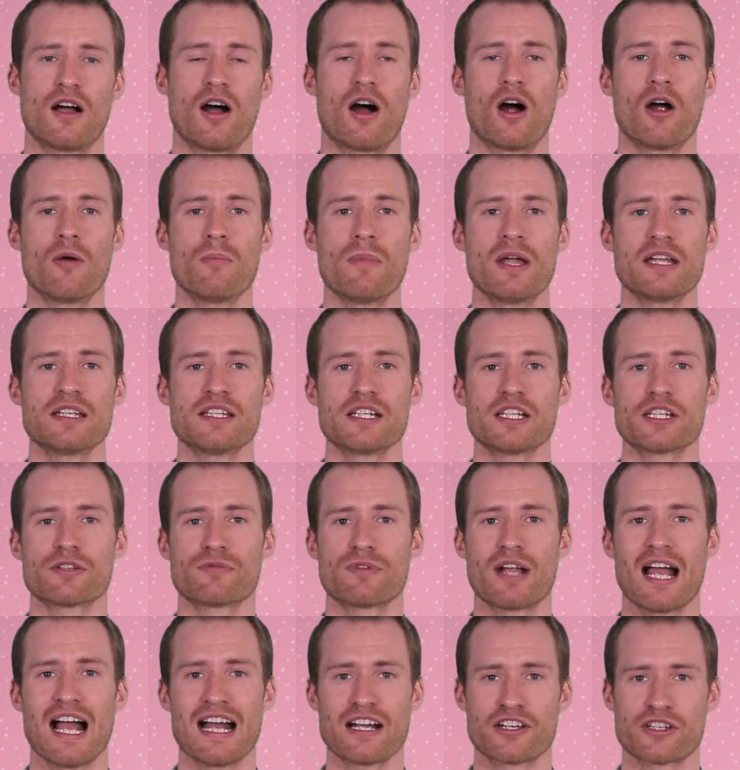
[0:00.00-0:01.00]
Our mentees'
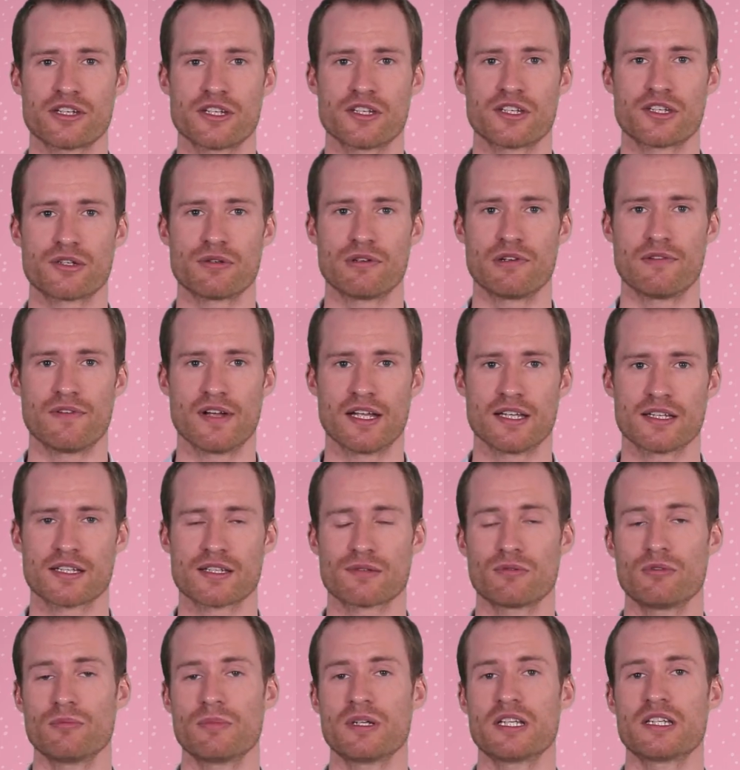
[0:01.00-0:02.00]
reactions to
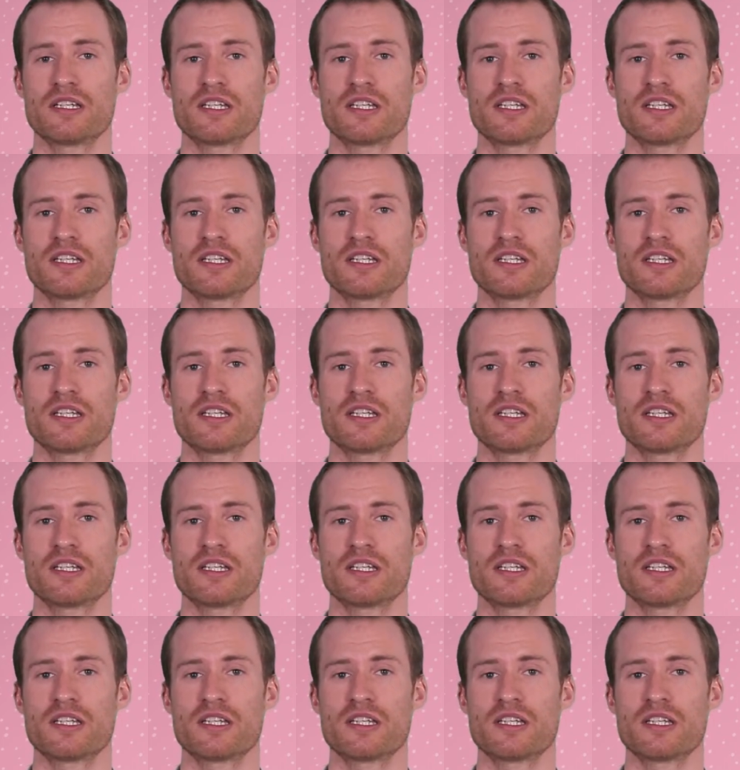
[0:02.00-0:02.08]
events will be